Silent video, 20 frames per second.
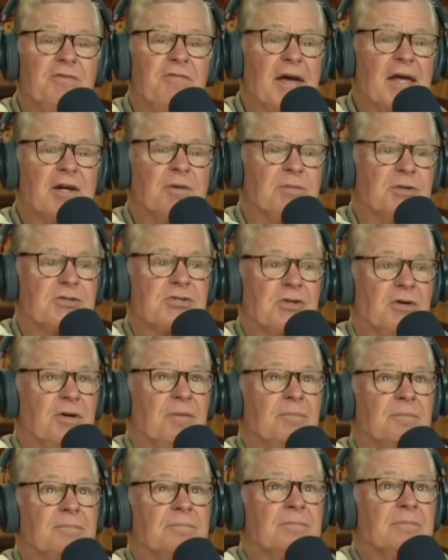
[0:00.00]
available to
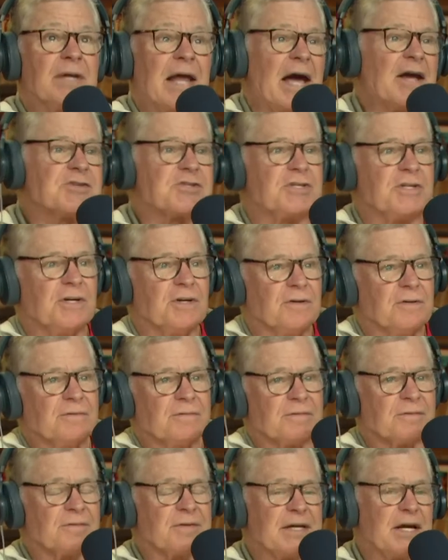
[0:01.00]
him last
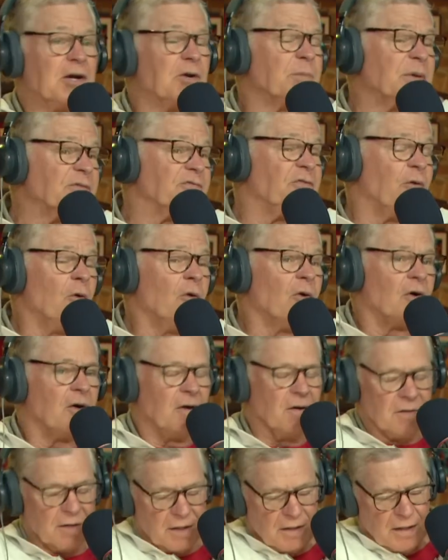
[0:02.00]
year or the year
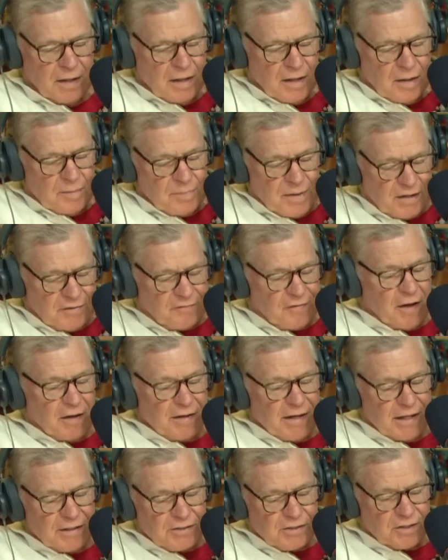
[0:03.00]
before, but it felt
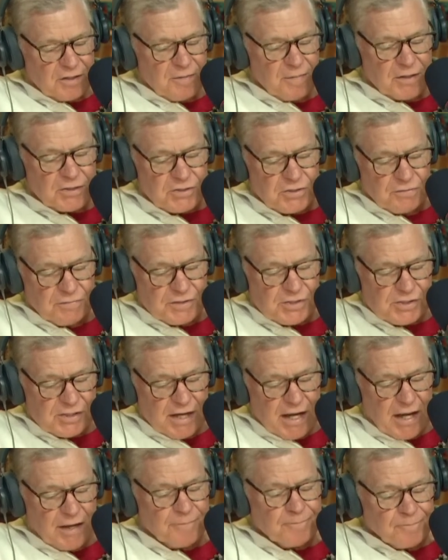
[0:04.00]
like the commissioner was
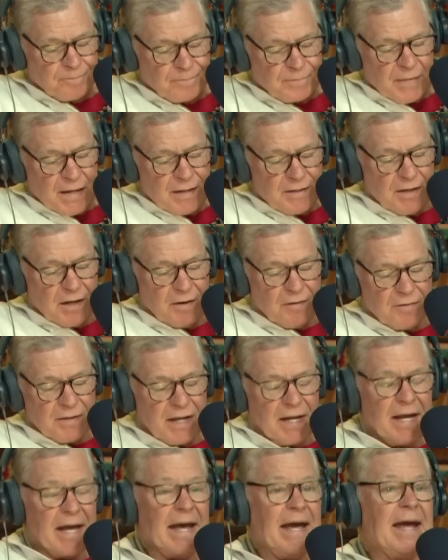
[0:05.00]
saying, you know,
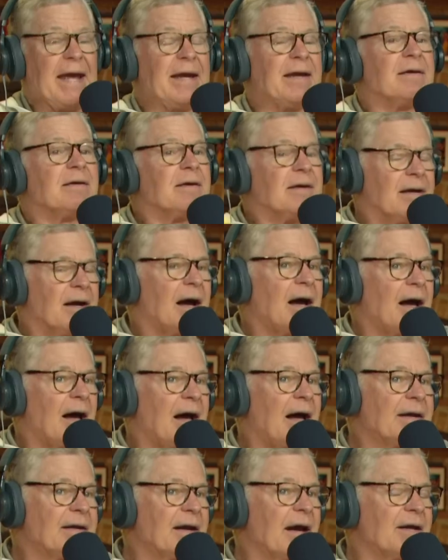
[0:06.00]
hey,
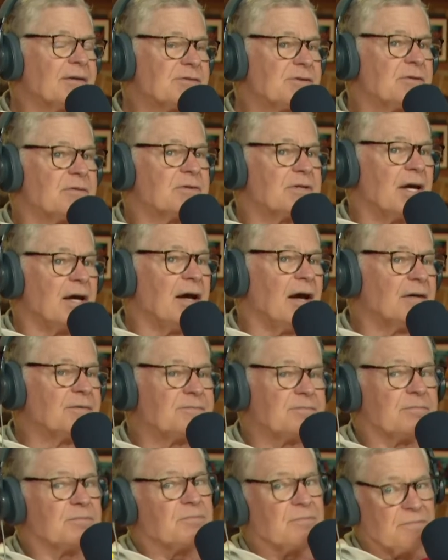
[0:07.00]
I got uh,
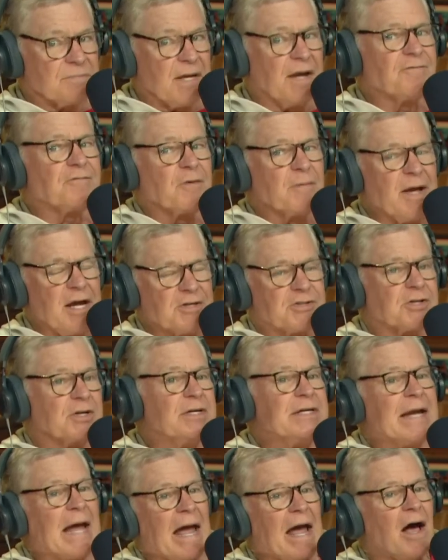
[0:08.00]

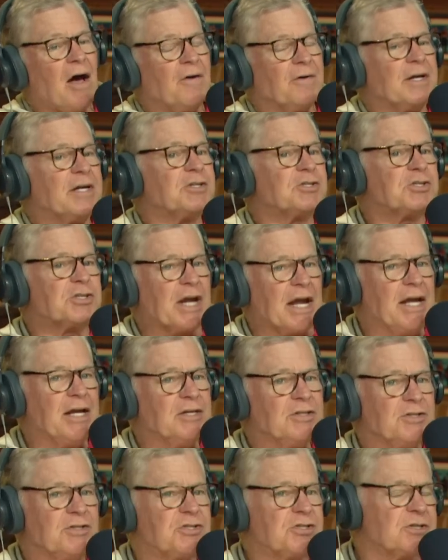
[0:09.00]
information now, and it
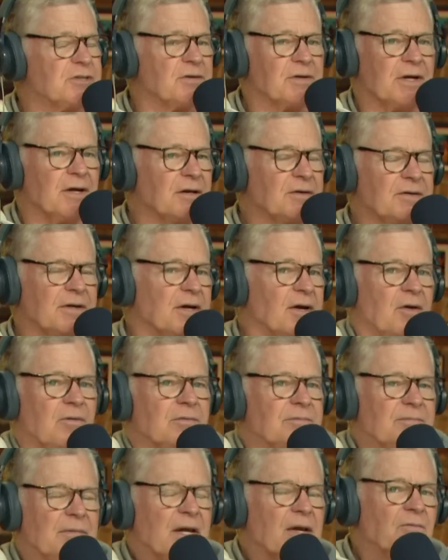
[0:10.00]
changed, uh, you
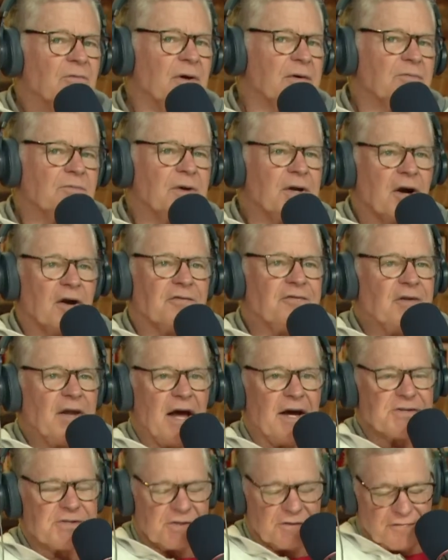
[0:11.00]
know, what, what our
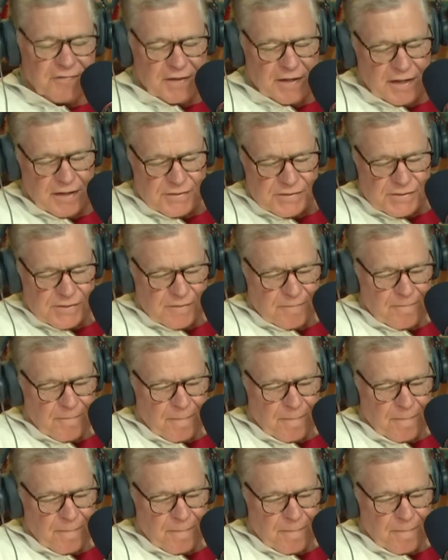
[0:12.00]
philosophy is.